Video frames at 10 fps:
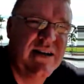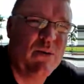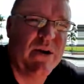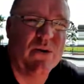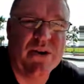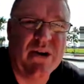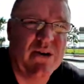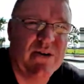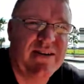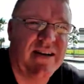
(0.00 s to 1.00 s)
And we all
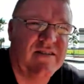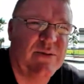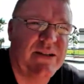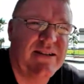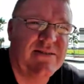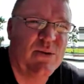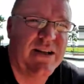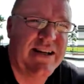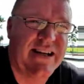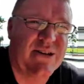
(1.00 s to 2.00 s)
know government,
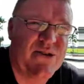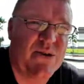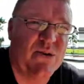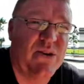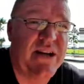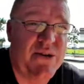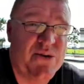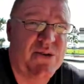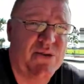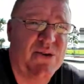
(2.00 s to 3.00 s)
when they get control, they
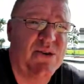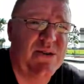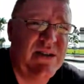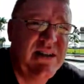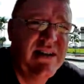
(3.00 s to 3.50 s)
use control.